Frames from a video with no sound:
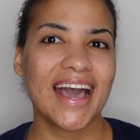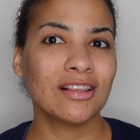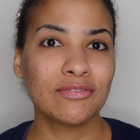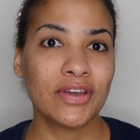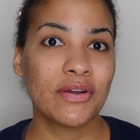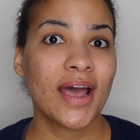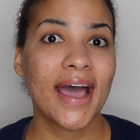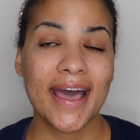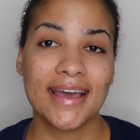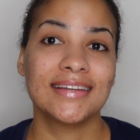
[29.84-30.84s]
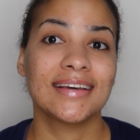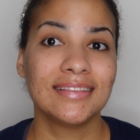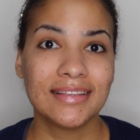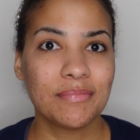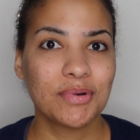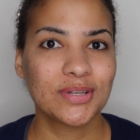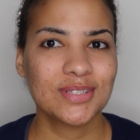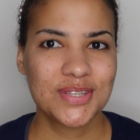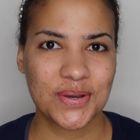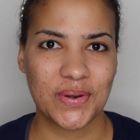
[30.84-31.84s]
aloe vera and
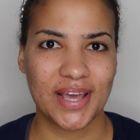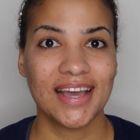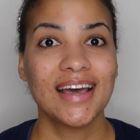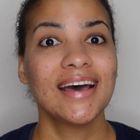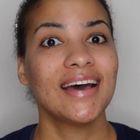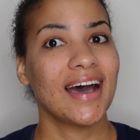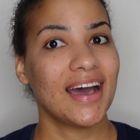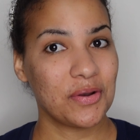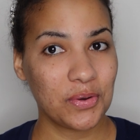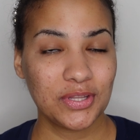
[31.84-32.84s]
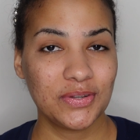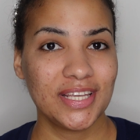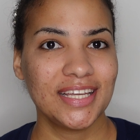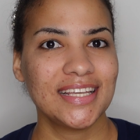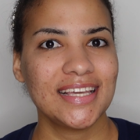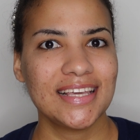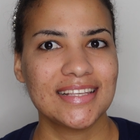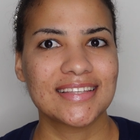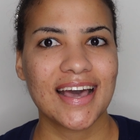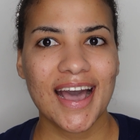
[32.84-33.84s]
lemon toner, and all you need
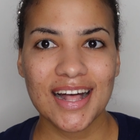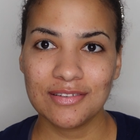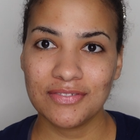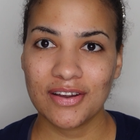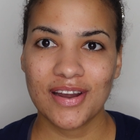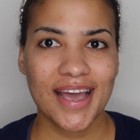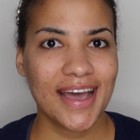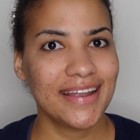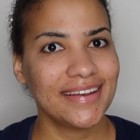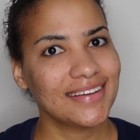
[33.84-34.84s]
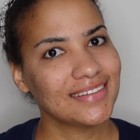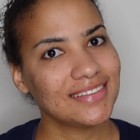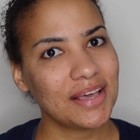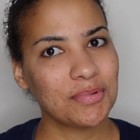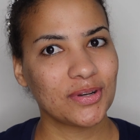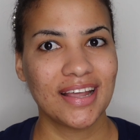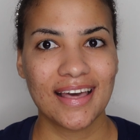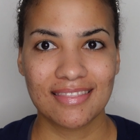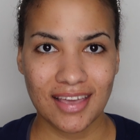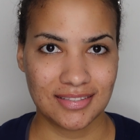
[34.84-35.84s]
is aloe vera and lemon.
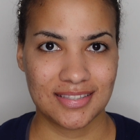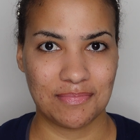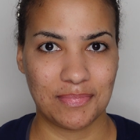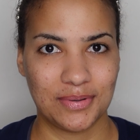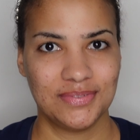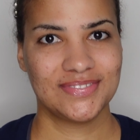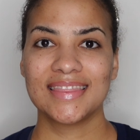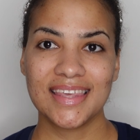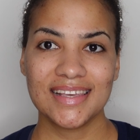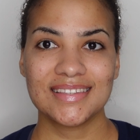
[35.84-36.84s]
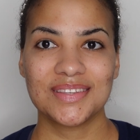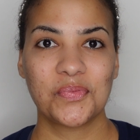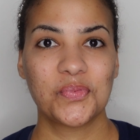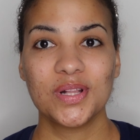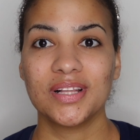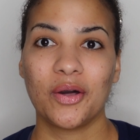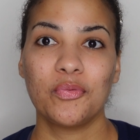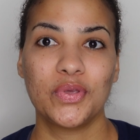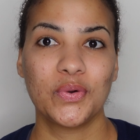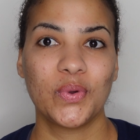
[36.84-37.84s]
That's simple. This will
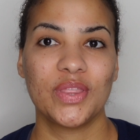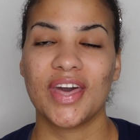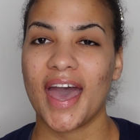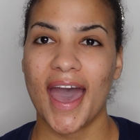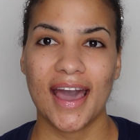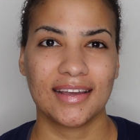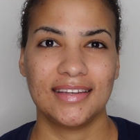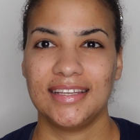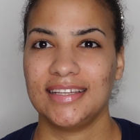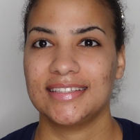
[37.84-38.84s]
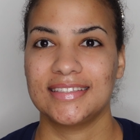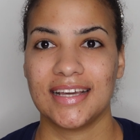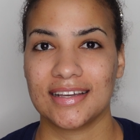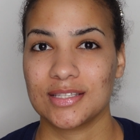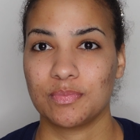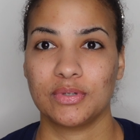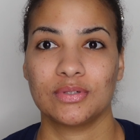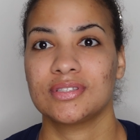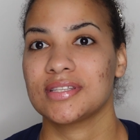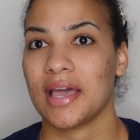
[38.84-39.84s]
help you with acne, dark
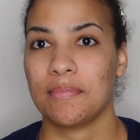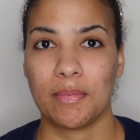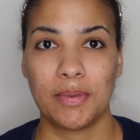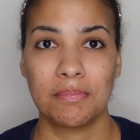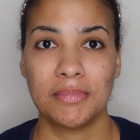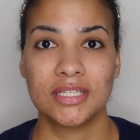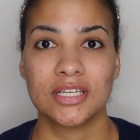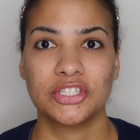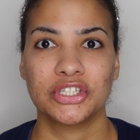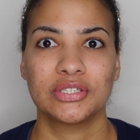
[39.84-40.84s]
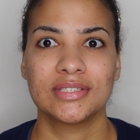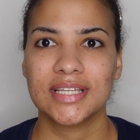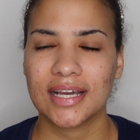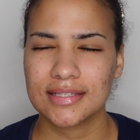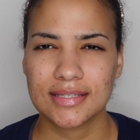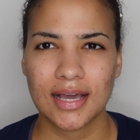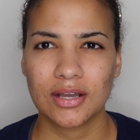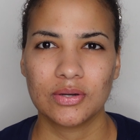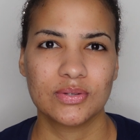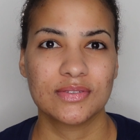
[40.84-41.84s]
spots, hyperpigmentation, dark
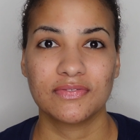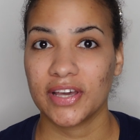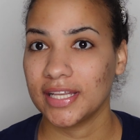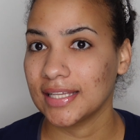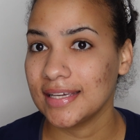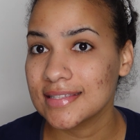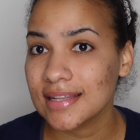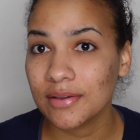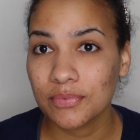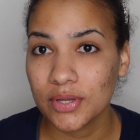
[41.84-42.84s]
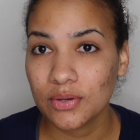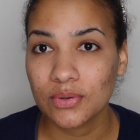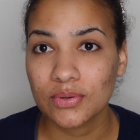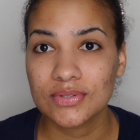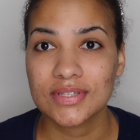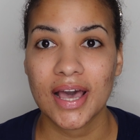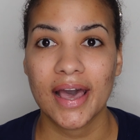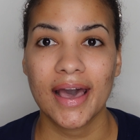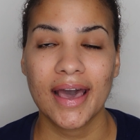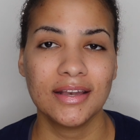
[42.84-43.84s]
circles, fine lines like wrinkles,
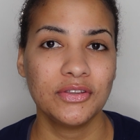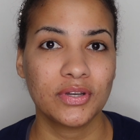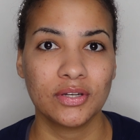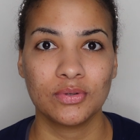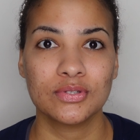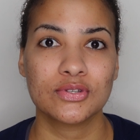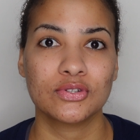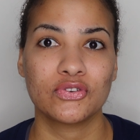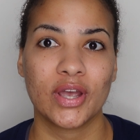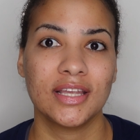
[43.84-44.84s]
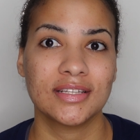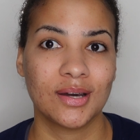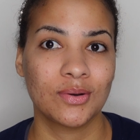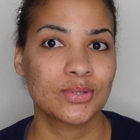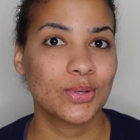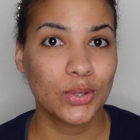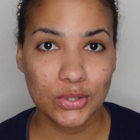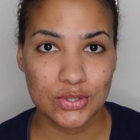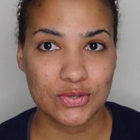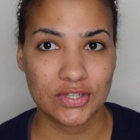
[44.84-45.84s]
and you can also try it out on
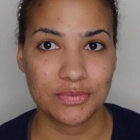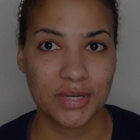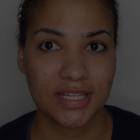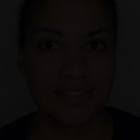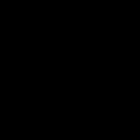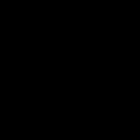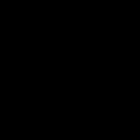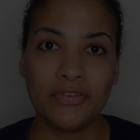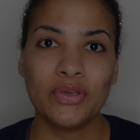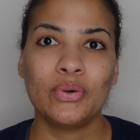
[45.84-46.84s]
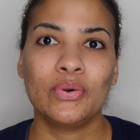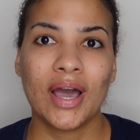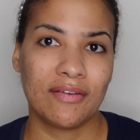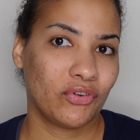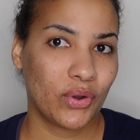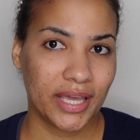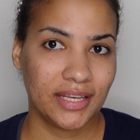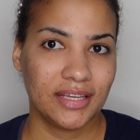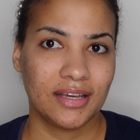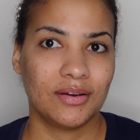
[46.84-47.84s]
your stretch marks. If you have no
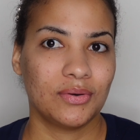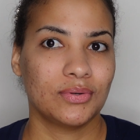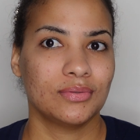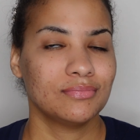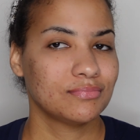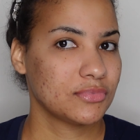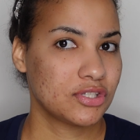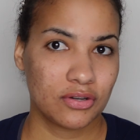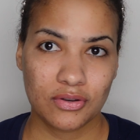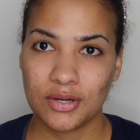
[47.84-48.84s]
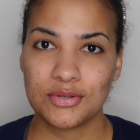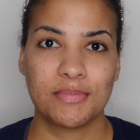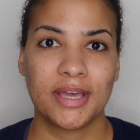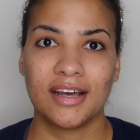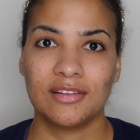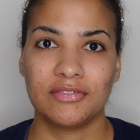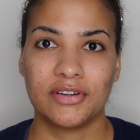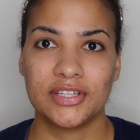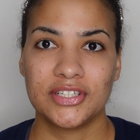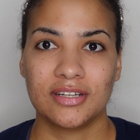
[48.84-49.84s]
idea or don't know how to make aloe
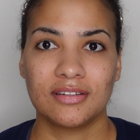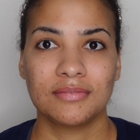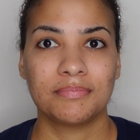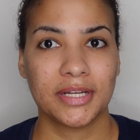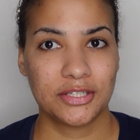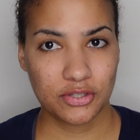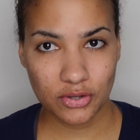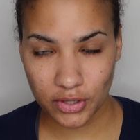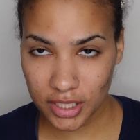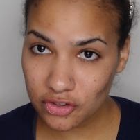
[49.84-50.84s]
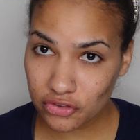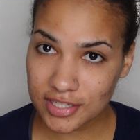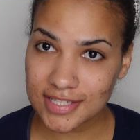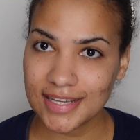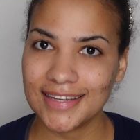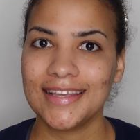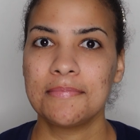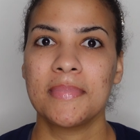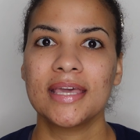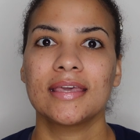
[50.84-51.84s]
vera gel, but you're interested
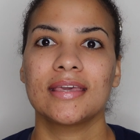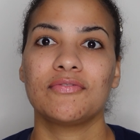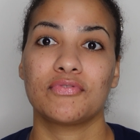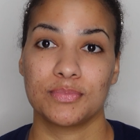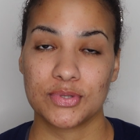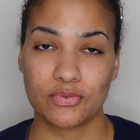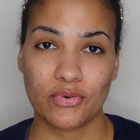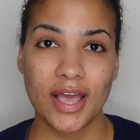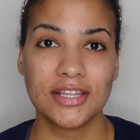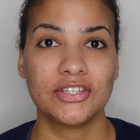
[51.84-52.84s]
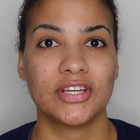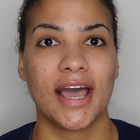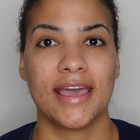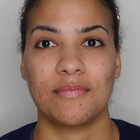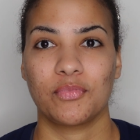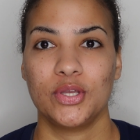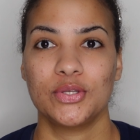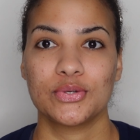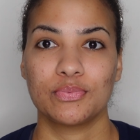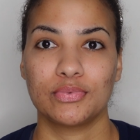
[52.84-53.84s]
in making it from scratch, I am going
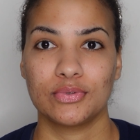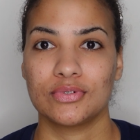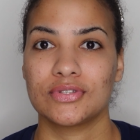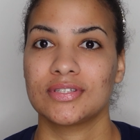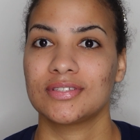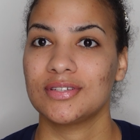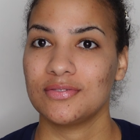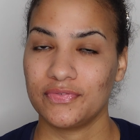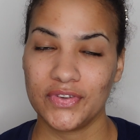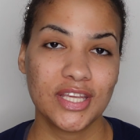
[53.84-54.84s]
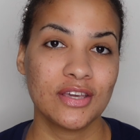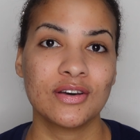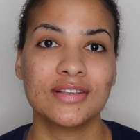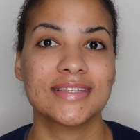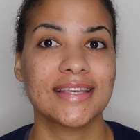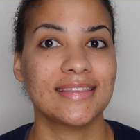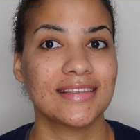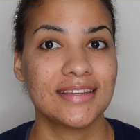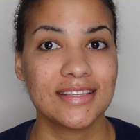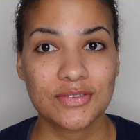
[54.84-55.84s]
to put 2 videos in
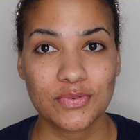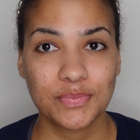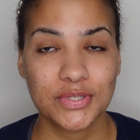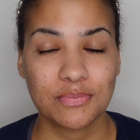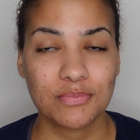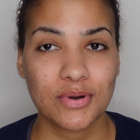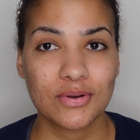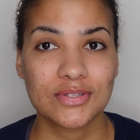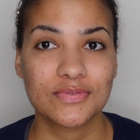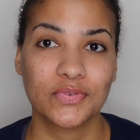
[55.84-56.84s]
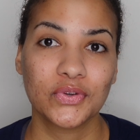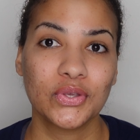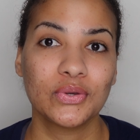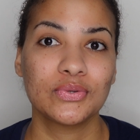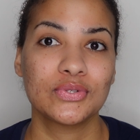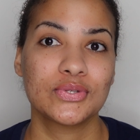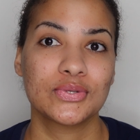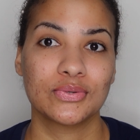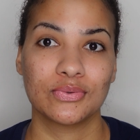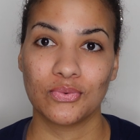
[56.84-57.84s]
the description box for you
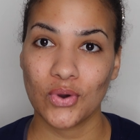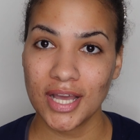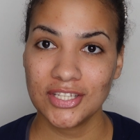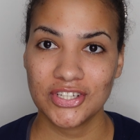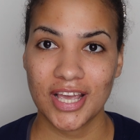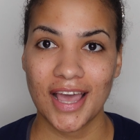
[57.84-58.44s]
to watch